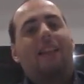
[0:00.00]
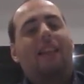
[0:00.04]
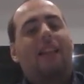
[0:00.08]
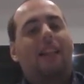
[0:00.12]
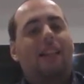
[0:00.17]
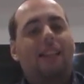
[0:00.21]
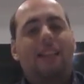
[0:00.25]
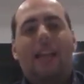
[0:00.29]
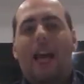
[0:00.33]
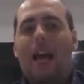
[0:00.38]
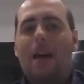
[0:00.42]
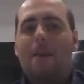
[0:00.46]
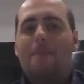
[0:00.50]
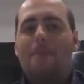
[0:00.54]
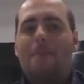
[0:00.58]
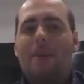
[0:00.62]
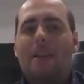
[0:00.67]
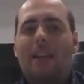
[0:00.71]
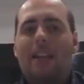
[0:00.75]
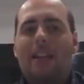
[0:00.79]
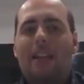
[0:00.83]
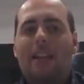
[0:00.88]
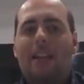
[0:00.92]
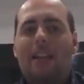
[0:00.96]
Does that
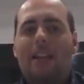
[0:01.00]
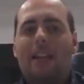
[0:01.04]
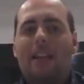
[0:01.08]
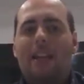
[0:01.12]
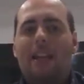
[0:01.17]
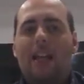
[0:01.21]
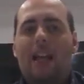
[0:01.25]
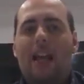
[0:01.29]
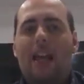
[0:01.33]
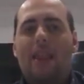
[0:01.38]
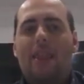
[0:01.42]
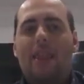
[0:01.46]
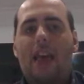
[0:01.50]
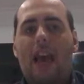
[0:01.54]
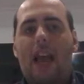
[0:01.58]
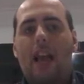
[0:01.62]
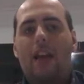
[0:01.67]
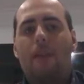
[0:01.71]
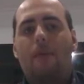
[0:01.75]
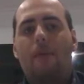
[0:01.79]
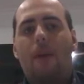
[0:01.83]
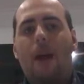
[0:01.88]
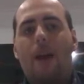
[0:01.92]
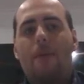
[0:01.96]
mean
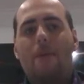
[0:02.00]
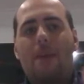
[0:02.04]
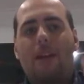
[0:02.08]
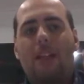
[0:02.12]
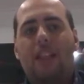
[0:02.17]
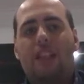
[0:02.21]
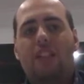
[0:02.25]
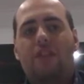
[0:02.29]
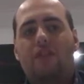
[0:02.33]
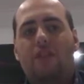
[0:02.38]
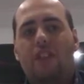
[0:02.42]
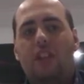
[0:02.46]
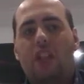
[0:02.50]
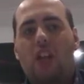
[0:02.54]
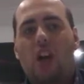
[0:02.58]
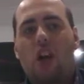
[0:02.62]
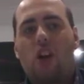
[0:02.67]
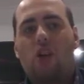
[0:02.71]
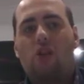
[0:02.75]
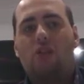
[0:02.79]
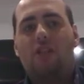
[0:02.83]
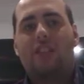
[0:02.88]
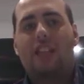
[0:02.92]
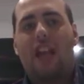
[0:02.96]
that if I make these
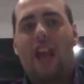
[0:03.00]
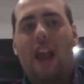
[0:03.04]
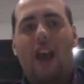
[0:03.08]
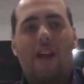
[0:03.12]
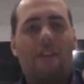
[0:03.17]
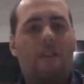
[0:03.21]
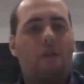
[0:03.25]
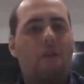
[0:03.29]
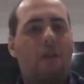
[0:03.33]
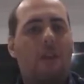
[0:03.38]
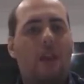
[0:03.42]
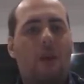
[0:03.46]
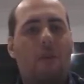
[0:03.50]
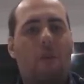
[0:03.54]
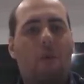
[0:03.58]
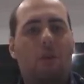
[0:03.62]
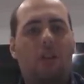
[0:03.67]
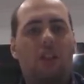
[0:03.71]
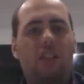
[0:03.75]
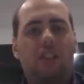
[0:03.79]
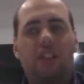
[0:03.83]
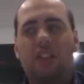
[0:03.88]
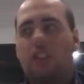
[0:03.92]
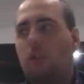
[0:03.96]
videos, everyone that
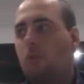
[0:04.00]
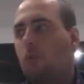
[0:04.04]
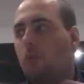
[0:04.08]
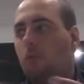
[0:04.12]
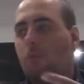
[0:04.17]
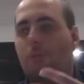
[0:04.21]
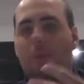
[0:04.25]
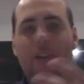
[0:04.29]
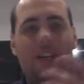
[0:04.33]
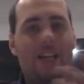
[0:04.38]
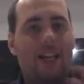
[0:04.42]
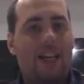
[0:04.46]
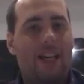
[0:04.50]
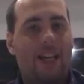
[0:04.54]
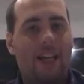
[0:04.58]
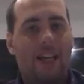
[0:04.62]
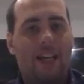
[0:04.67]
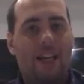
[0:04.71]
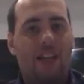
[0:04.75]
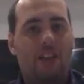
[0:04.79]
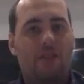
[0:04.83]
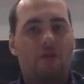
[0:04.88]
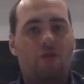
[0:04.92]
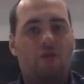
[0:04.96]
watches it will be
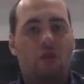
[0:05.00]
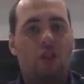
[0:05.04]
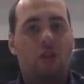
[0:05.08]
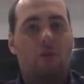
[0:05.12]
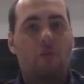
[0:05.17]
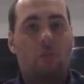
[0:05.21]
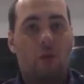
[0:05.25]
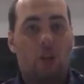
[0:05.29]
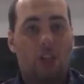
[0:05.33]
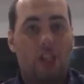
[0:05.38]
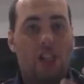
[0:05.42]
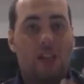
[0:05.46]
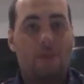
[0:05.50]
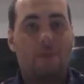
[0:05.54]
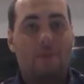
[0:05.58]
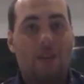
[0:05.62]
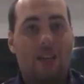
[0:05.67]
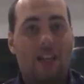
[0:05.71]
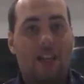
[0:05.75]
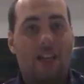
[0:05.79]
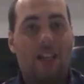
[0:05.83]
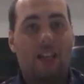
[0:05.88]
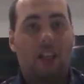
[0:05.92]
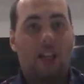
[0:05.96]
here in the room watching
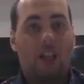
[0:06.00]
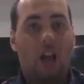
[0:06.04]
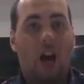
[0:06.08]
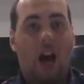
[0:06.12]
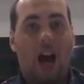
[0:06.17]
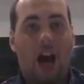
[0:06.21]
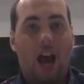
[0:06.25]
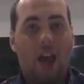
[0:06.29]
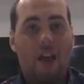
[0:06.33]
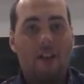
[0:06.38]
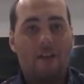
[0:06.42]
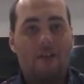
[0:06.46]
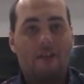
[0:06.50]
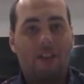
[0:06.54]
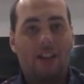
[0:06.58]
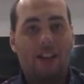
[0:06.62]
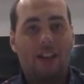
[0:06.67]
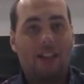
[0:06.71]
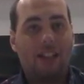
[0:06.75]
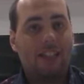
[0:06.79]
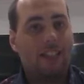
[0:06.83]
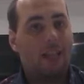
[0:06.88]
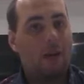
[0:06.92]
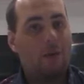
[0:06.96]
me live?
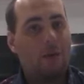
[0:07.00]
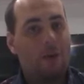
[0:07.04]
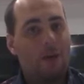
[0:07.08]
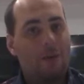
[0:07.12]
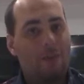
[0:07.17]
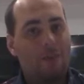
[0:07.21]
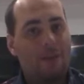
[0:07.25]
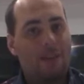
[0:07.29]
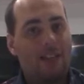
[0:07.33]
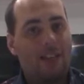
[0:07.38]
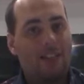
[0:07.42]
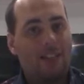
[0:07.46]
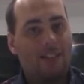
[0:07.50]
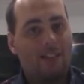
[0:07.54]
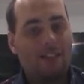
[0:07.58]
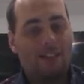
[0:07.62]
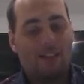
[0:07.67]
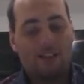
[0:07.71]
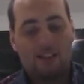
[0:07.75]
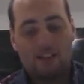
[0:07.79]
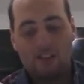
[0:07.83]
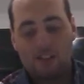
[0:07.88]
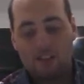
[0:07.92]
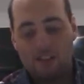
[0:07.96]
Is that what it
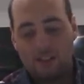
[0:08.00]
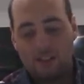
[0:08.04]
means?